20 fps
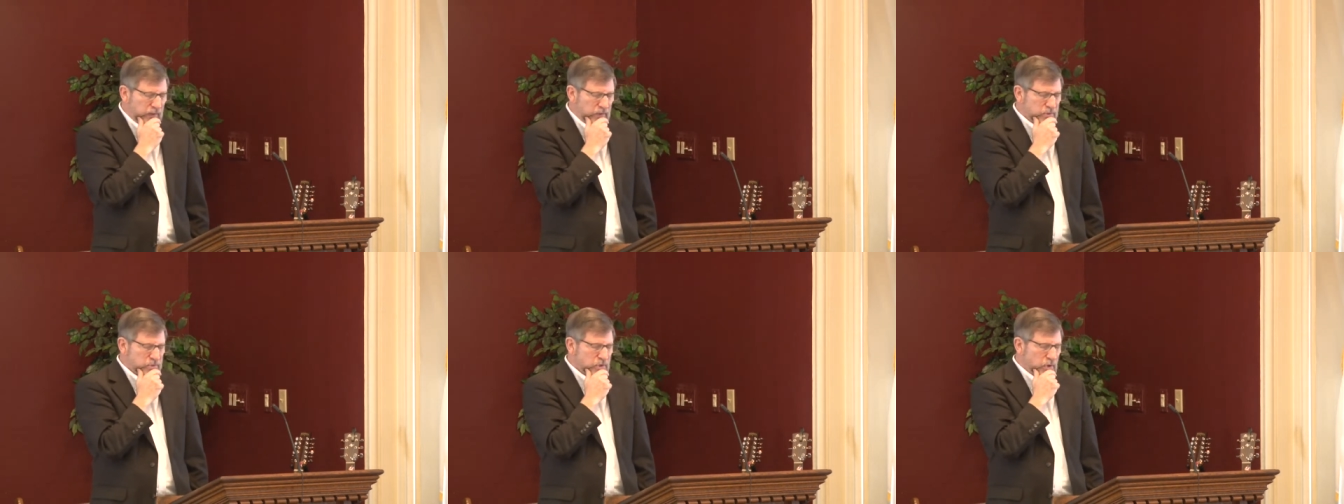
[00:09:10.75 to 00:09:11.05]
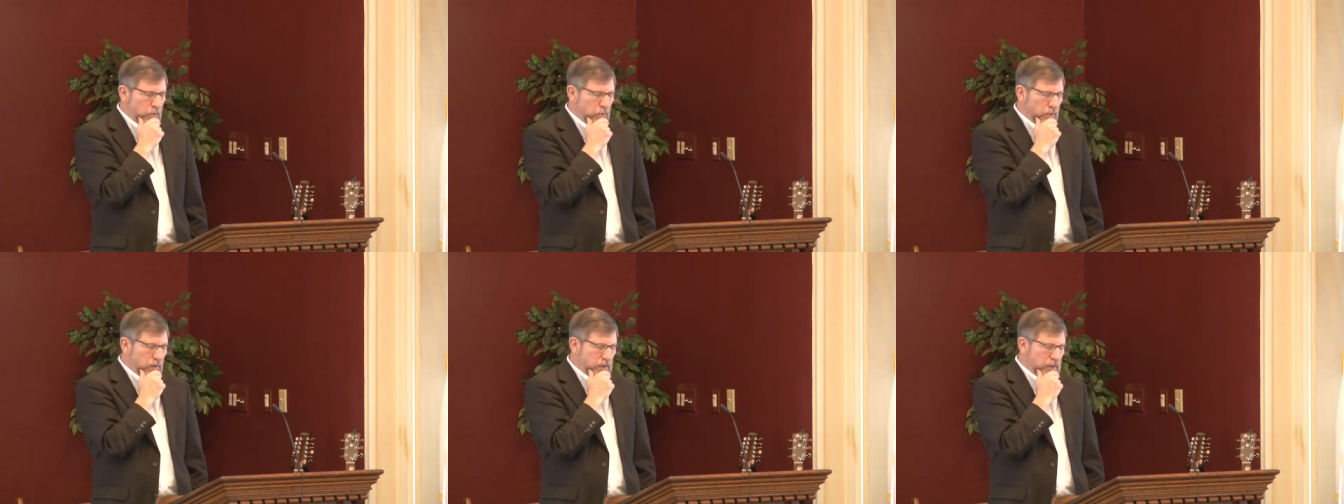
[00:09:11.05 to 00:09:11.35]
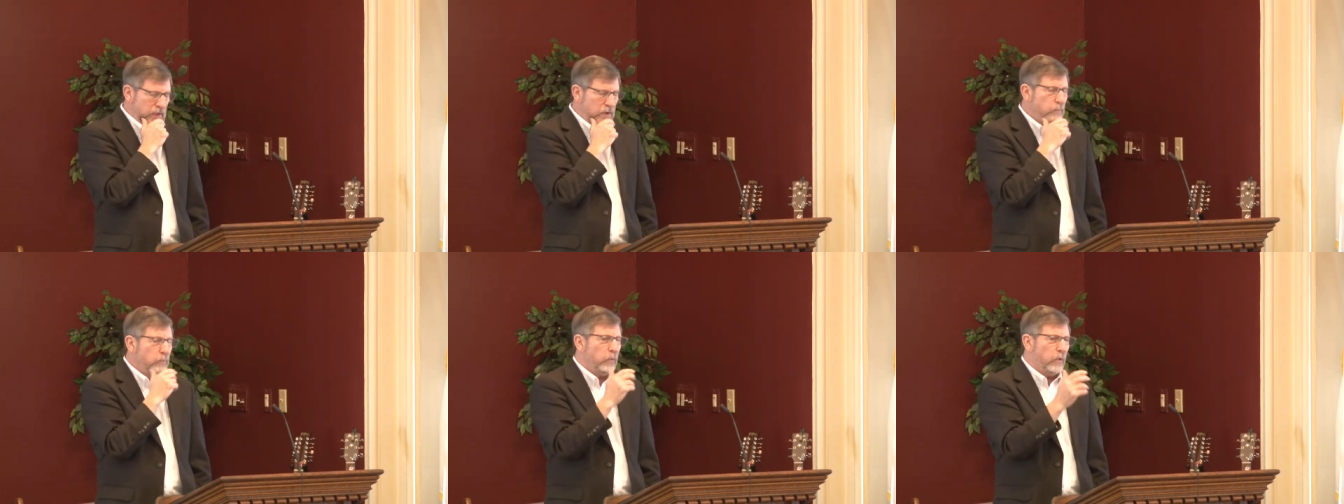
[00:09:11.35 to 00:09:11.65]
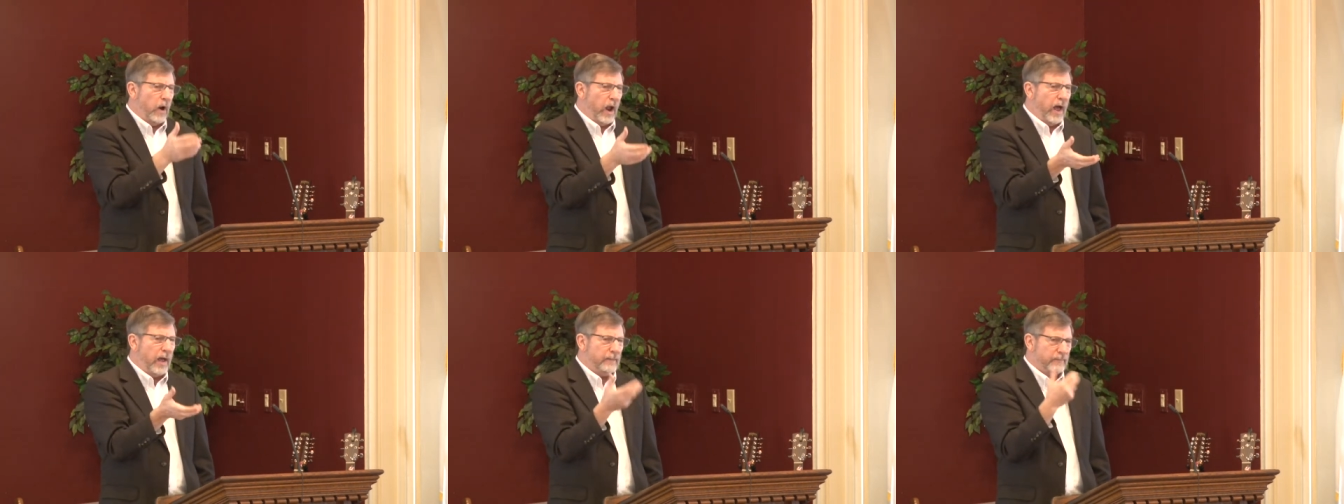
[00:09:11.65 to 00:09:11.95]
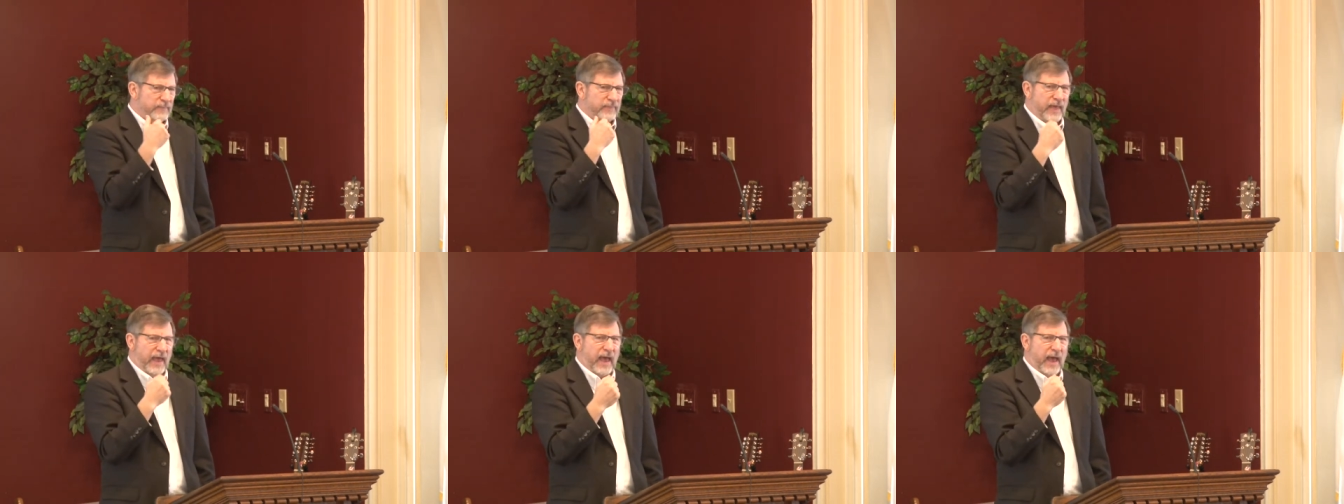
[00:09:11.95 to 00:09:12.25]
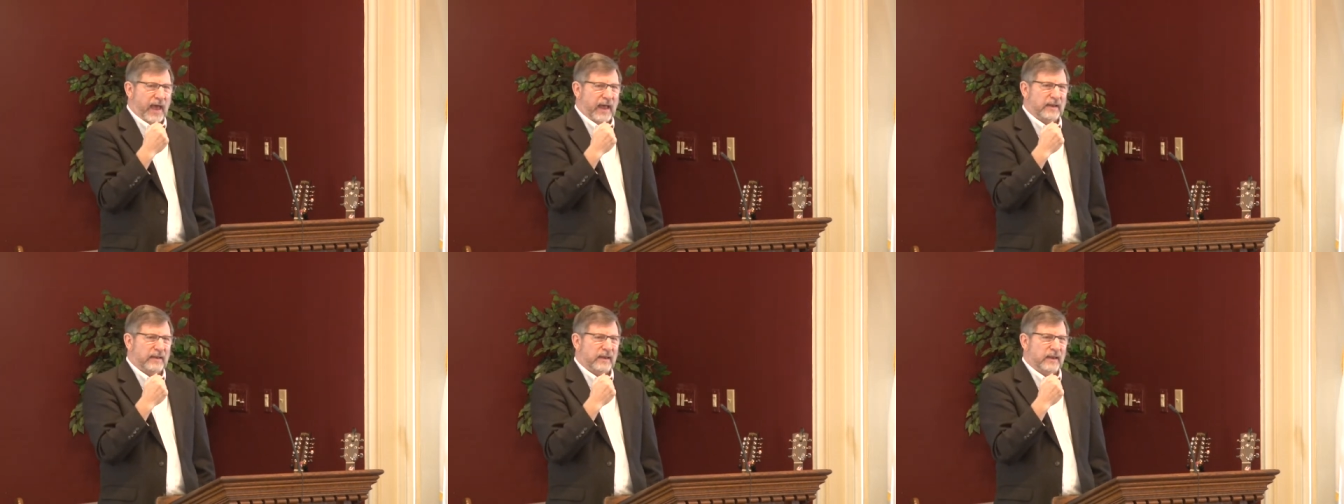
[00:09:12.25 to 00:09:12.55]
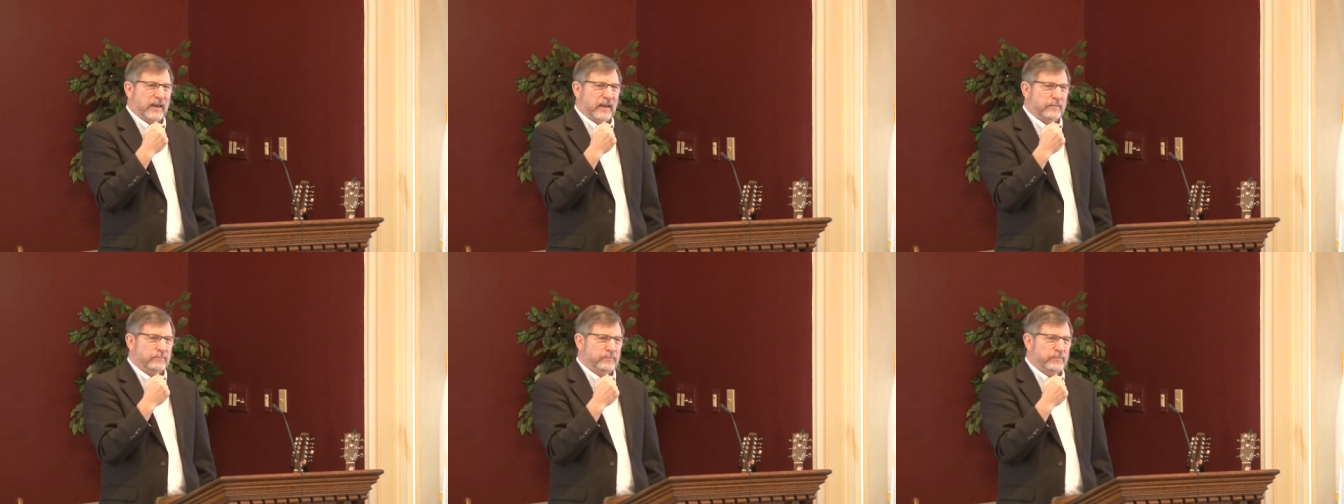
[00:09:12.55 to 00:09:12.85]
So he robbed
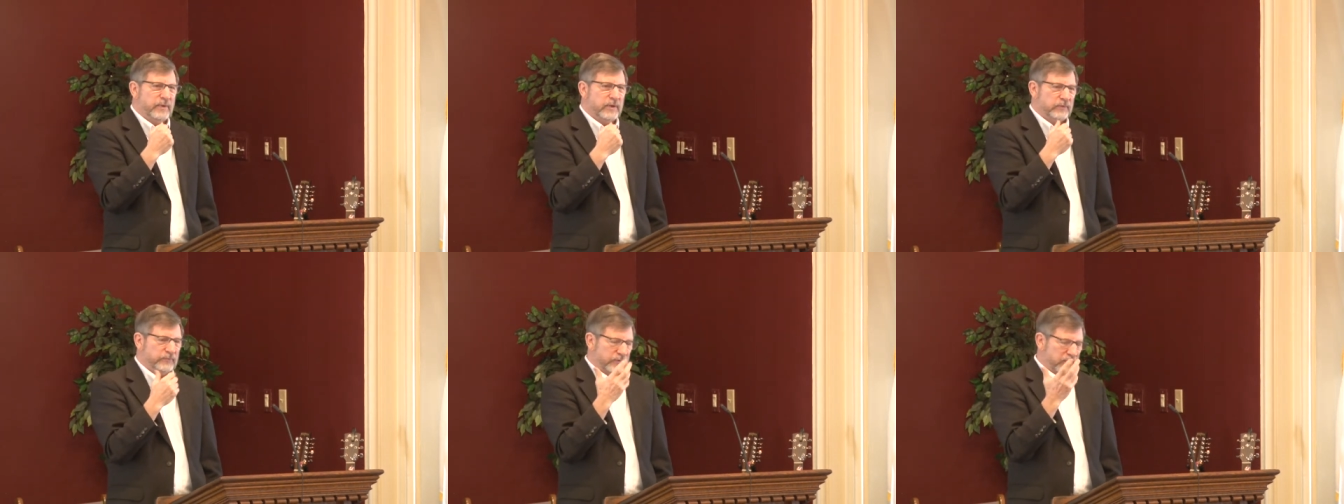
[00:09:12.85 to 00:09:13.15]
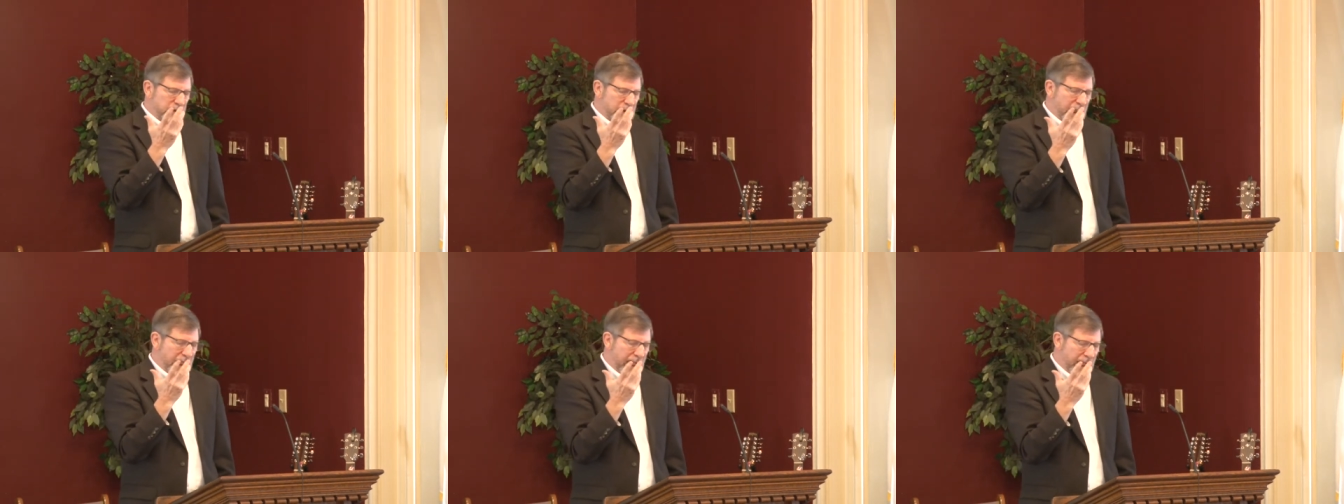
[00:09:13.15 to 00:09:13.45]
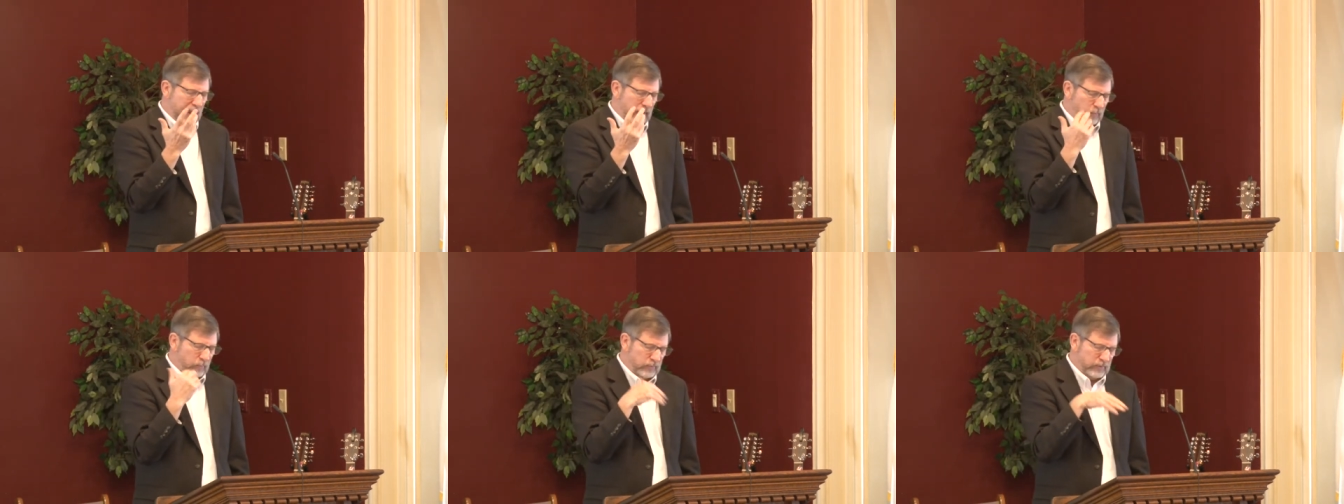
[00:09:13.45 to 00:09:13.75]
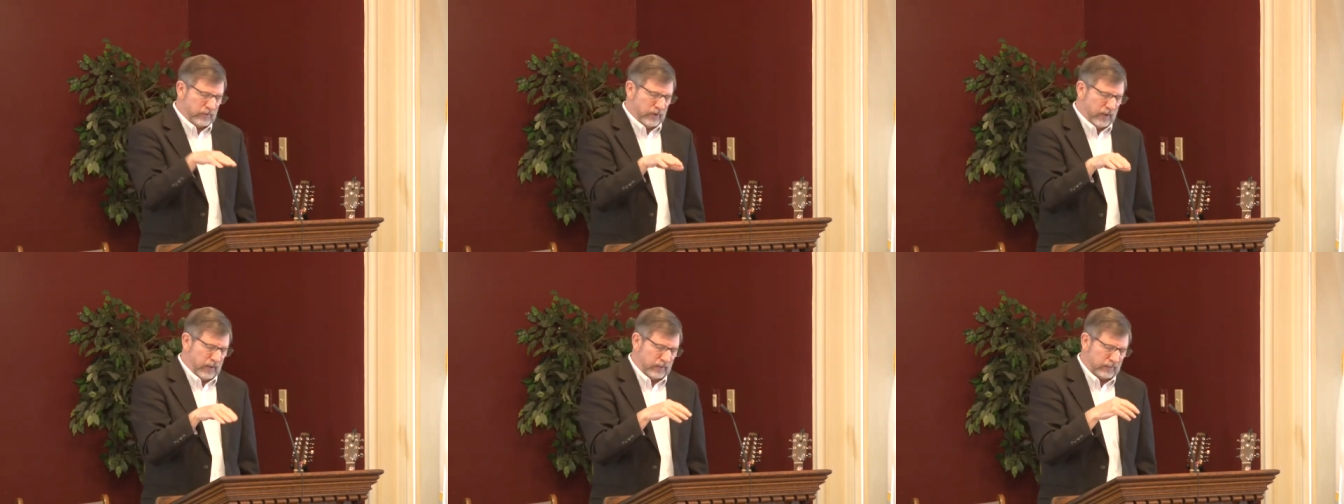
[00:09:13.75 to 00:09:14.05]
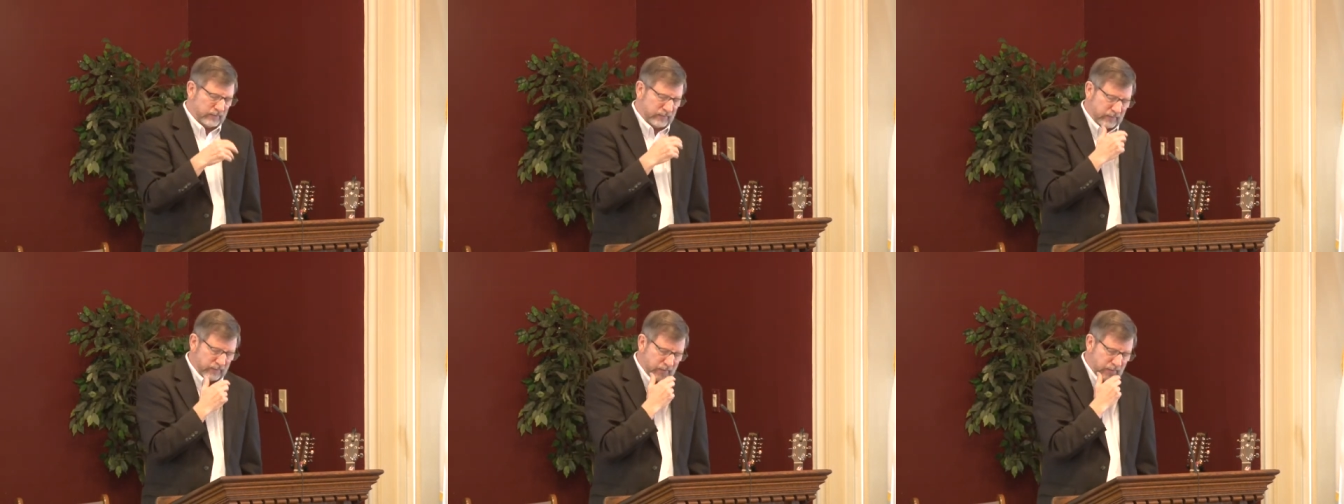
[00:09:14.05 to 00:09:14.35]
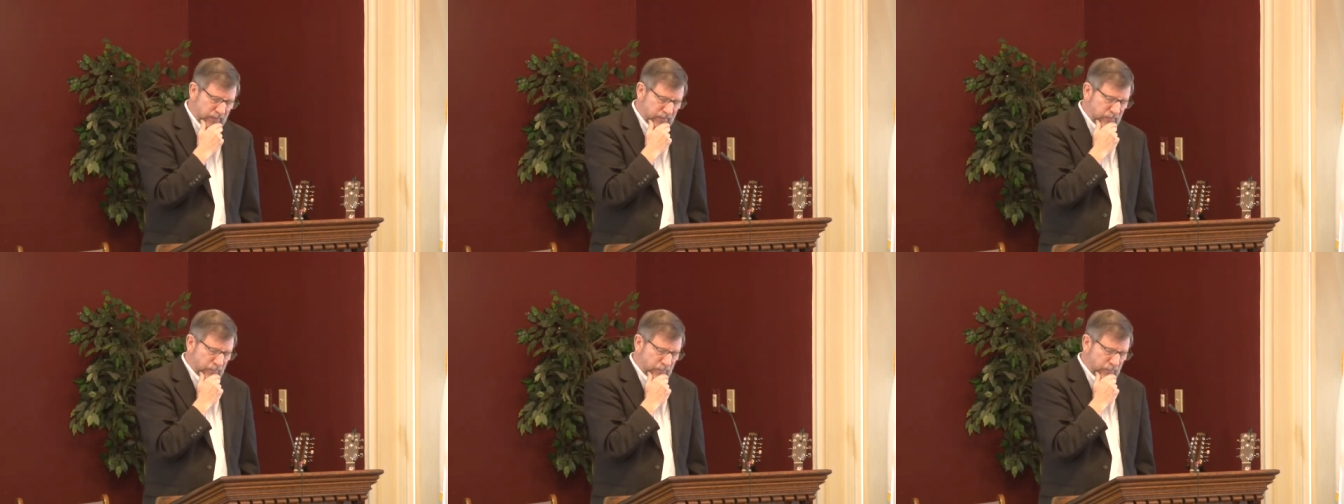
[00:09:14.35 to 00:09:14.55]
that and built an aqueduct uh,